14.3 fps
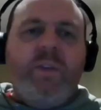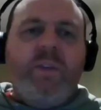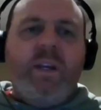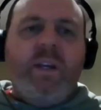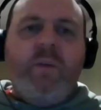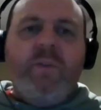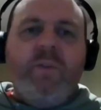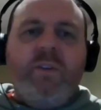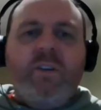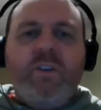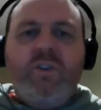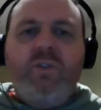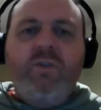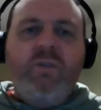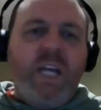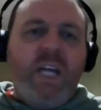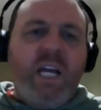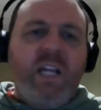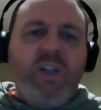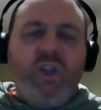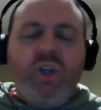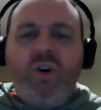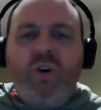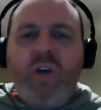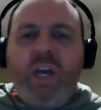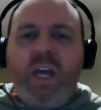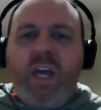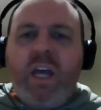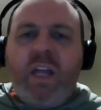And he comes and says, "You can do
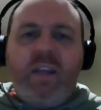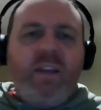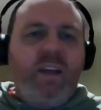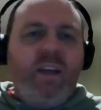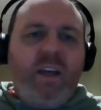it.